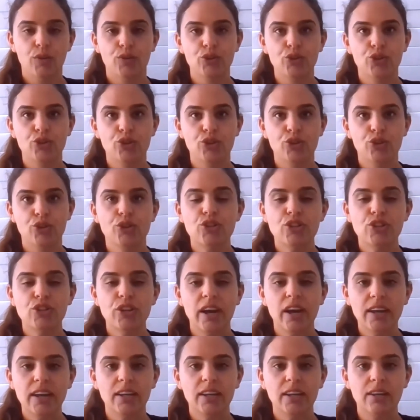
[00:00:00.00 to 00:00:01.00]
The due
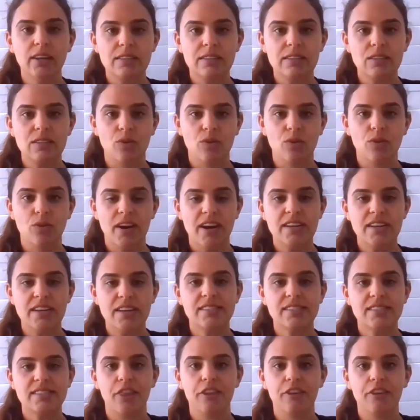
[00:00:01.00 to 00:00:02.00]
date is
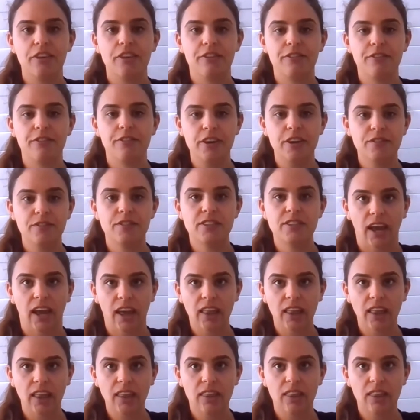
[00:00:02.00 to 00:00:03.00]
always the
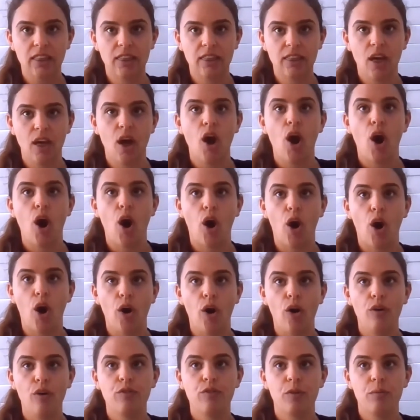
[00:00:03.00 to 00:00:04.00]
15th
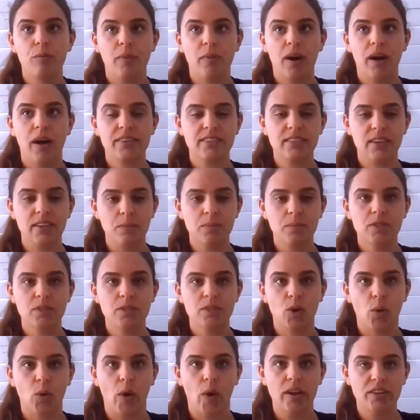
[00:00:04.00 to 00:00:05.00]
of the month
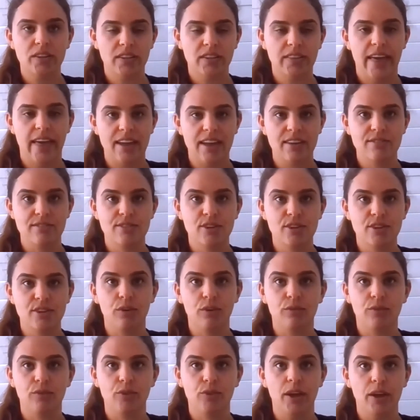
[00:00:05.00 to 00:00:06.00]
subsequent to the end
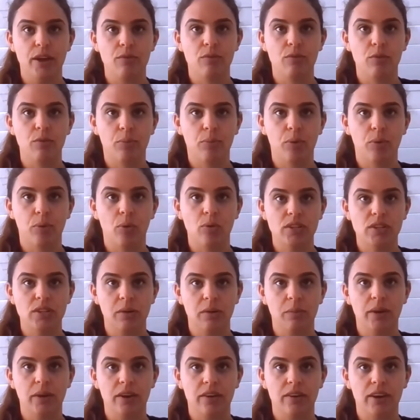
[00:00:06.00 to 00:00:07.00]
of the
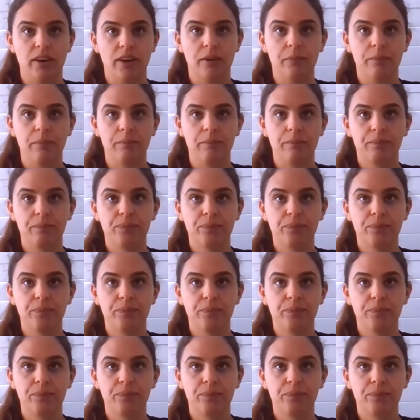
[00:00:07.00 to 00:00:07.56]
reporting period.